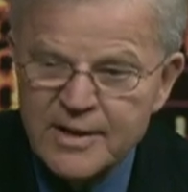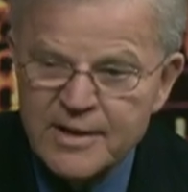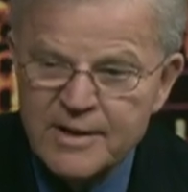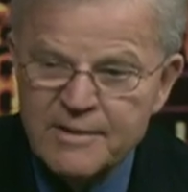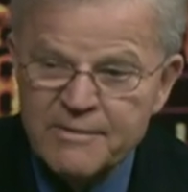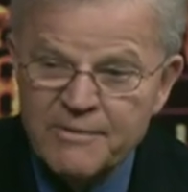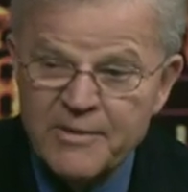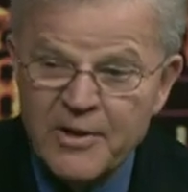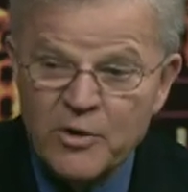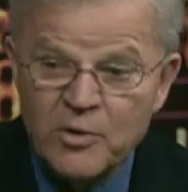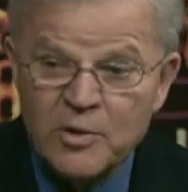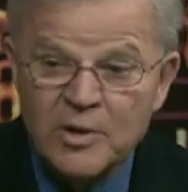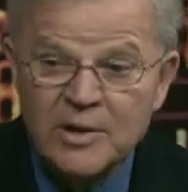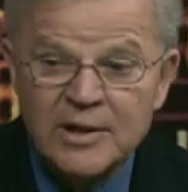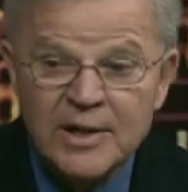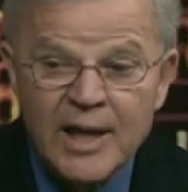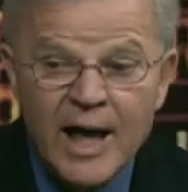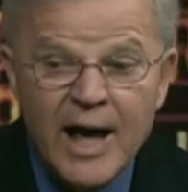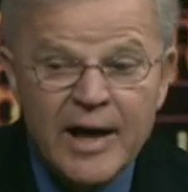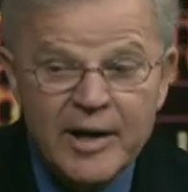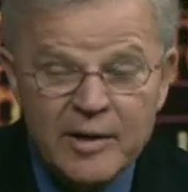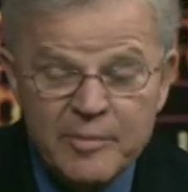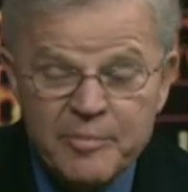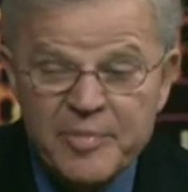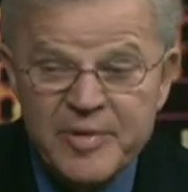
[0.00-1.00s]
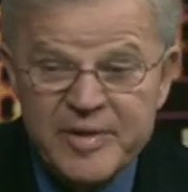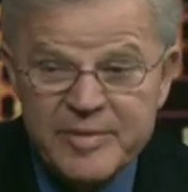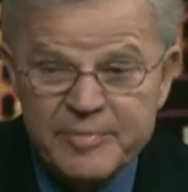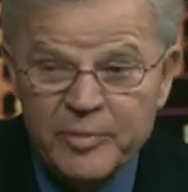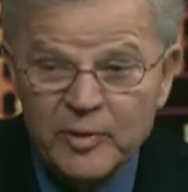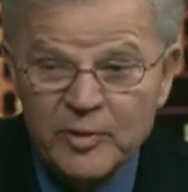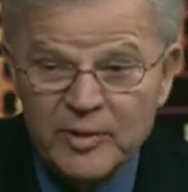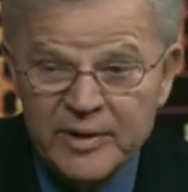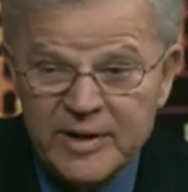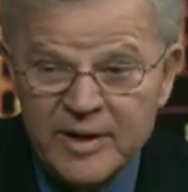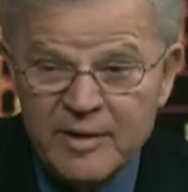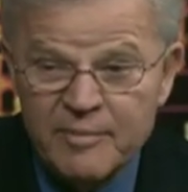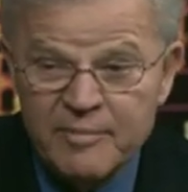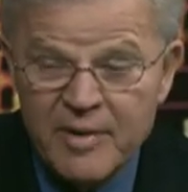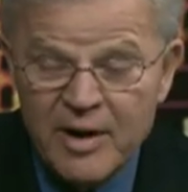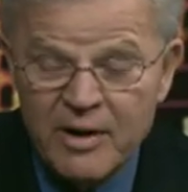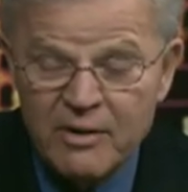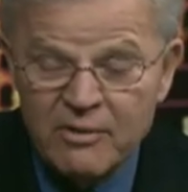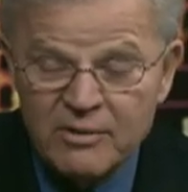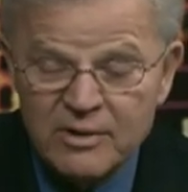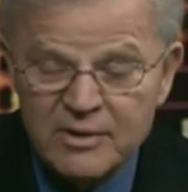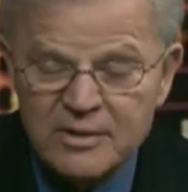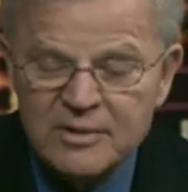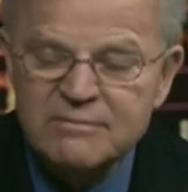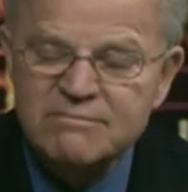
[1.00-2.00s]
There are a lot of people in
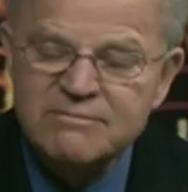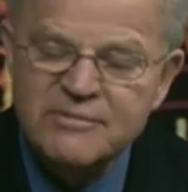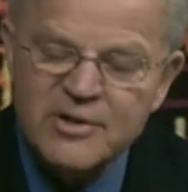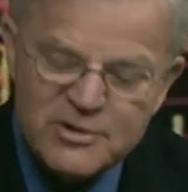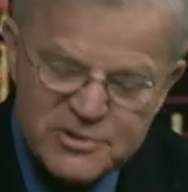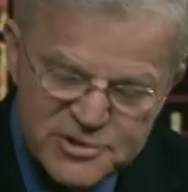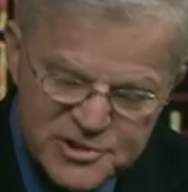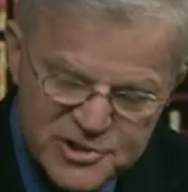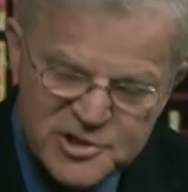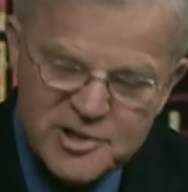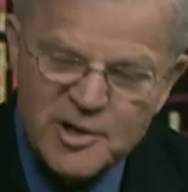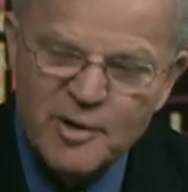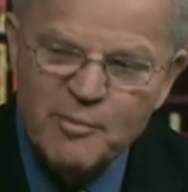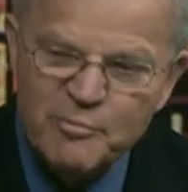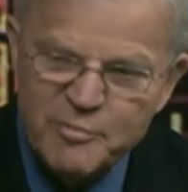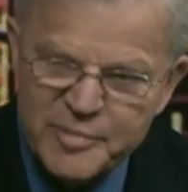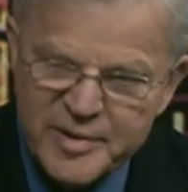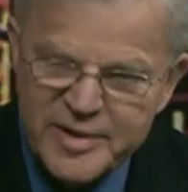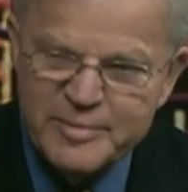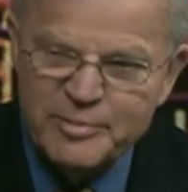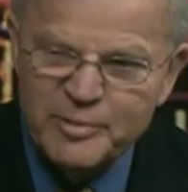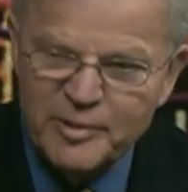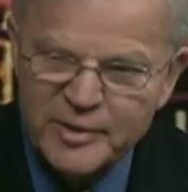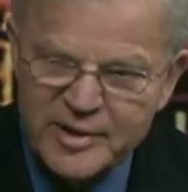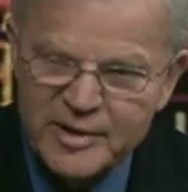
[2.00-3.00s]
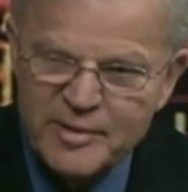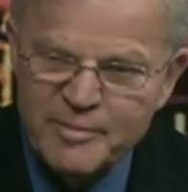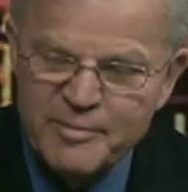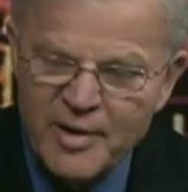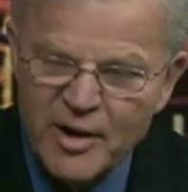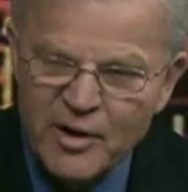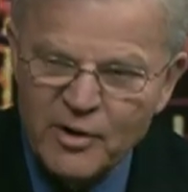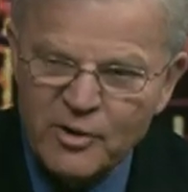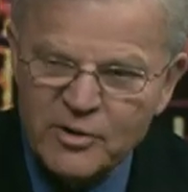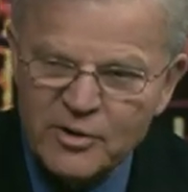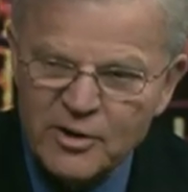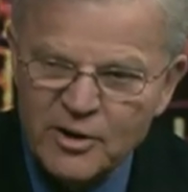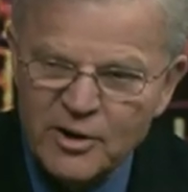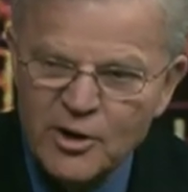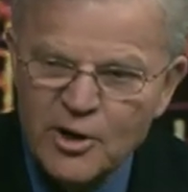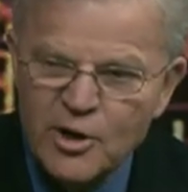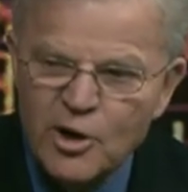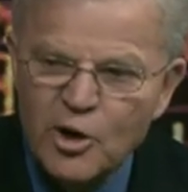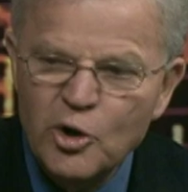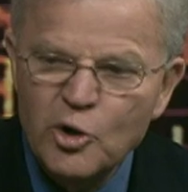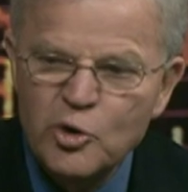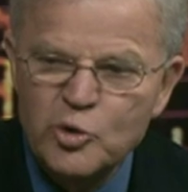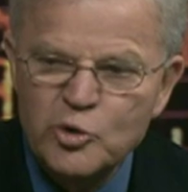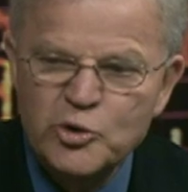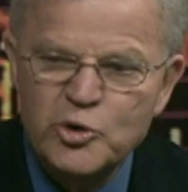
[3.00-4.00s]
America, there's some people in America
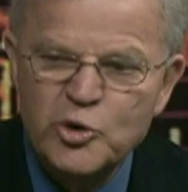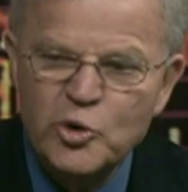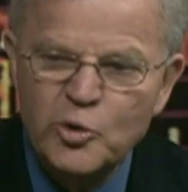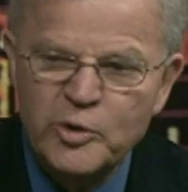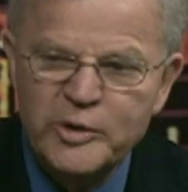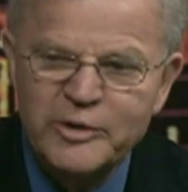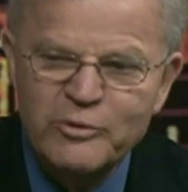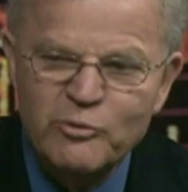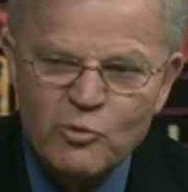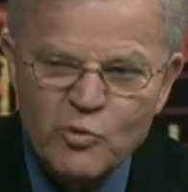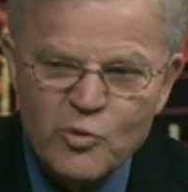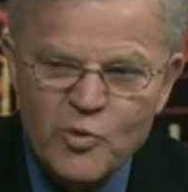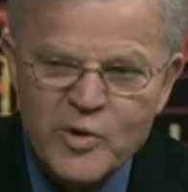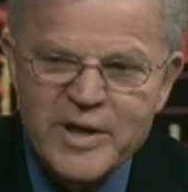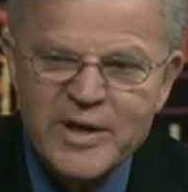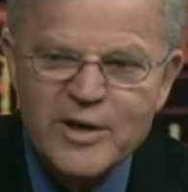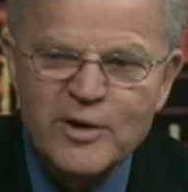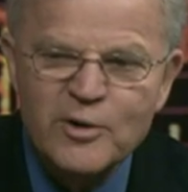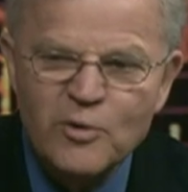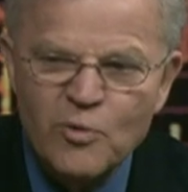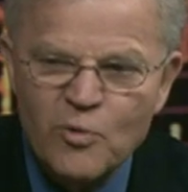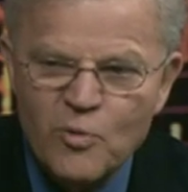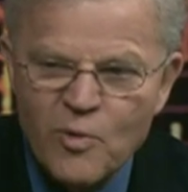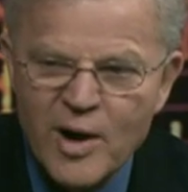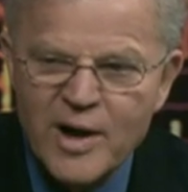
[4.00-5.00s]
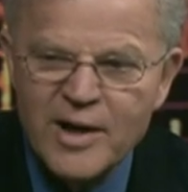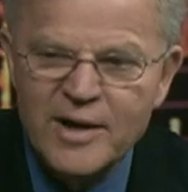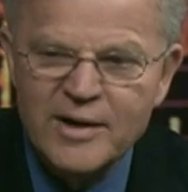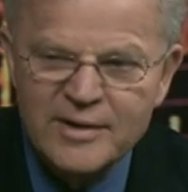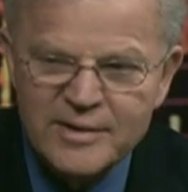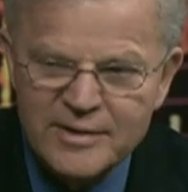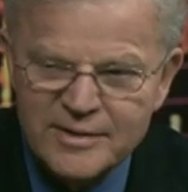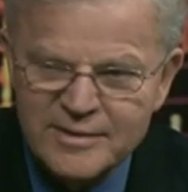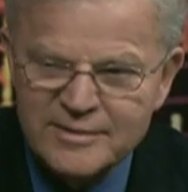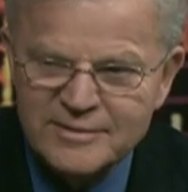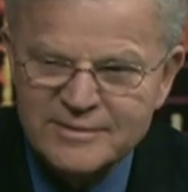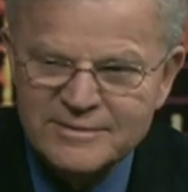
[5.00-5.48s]
who are doing real well.